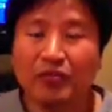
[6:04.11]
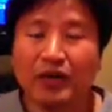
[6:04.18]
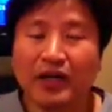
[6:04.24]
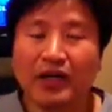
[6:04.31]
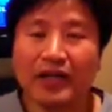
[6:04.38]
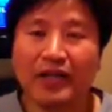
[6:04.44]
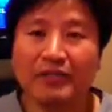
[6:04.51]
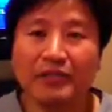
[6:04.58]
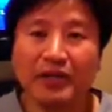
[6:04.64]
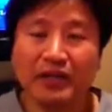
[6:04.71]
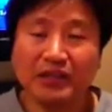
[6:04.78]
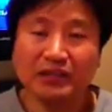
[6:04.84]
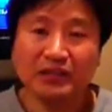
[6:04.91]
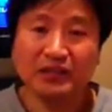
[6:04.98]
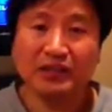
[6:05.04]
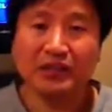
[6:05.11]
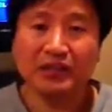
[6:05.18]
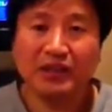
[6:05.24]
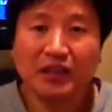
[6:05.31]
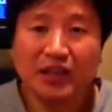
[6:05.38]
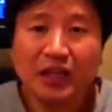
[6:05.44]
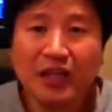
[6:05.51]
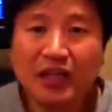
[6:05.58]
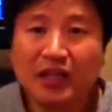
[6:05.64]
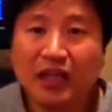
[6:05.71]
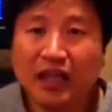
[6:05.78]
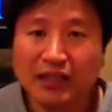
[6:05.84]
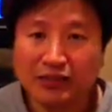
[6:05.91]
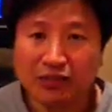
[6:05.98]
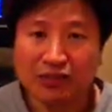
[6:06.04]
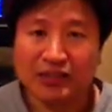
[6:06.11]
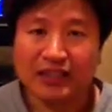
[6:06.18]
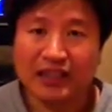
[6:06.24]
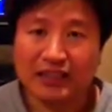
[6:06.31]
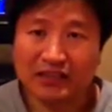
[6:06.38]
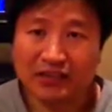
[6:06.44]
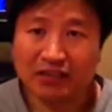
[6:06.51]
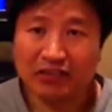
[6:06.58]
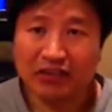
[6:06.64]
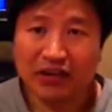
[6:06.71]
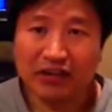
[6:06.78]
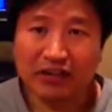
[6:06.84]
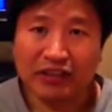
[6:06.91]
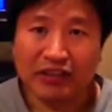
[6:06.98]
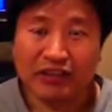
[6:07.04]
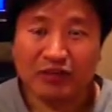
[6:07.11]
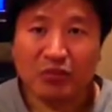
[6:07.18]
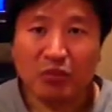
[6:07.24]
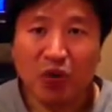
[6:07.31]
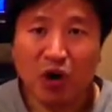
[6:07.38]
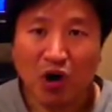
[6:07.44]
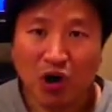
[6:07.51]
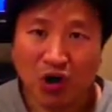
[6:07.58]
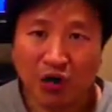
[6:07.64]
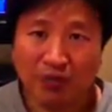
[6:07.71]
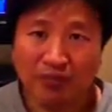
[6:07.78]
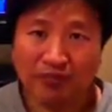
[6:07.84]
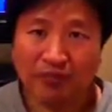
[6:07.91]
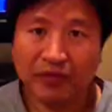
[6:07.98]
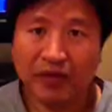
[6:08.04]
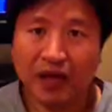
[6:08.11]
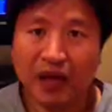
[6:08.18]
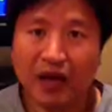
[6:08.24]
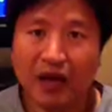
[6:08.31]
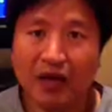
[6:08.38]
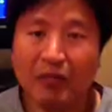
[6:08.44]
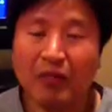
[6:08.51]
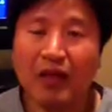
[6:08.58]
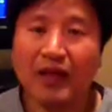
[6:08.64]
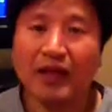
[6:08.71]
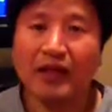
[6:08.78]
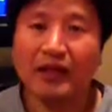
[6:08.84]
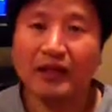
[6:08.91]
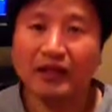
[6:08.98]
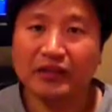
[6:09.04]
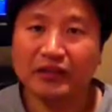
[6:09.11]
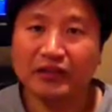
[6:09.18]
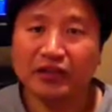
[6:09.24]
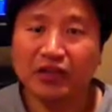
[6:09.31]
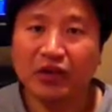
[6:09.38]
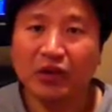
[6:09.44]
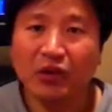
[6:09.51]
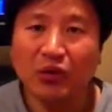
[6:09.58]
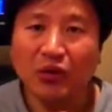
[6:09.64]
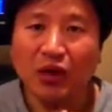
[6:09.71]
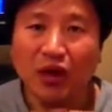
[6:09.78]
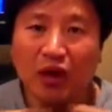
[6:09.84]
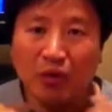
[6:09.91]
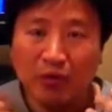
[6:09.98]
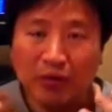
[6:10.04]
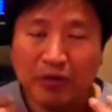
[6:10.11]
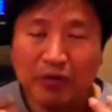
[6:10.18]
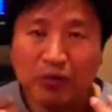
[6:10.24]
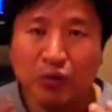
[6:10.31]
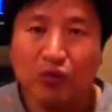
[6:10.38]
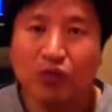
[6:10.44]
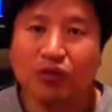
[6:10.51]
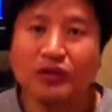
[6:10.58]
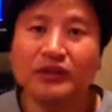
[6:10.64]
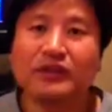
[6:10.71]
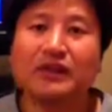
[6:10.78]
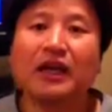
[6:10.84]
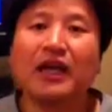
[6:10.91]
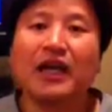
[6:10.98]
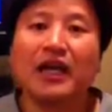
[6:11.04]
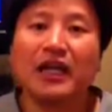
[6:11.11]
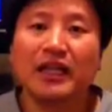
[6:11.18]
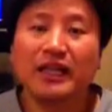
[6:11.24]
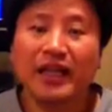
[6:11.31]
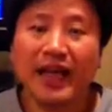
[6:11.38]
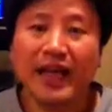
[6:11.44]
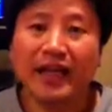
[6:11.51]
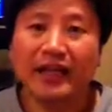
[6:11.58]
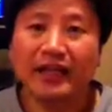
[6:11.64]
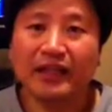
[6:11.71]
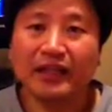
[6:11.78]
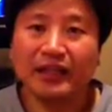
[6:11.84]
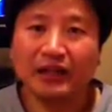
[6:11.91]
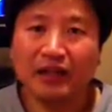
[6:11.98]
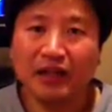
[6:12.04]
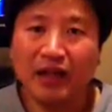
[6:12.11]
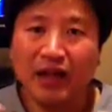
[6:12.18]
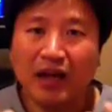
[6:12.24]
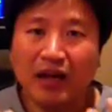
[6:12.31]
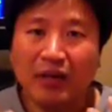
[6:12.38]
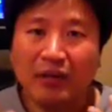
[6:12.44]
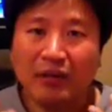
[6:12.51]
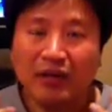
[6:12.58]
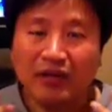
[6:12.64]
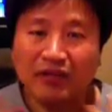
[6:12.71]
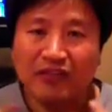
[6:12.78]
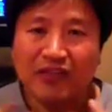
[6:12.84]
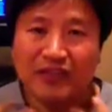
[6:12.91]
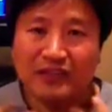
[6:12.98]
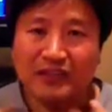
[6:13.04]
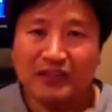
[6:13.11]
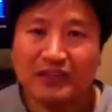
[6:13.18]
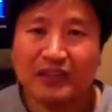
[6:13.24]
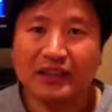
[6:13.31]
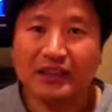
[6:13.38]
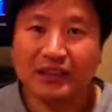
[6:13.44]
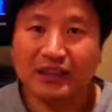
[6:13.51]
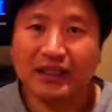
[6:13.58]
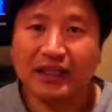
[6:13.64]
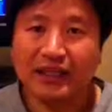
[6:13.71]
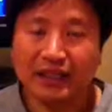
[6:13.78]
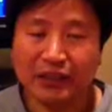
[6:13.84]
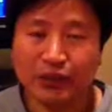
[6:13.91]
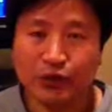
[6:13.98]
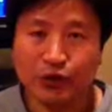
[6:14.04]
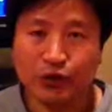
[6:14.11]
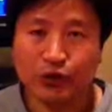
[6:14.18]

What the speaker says: But again, because the entry sites are very small, there's no open wounds that infection can get into.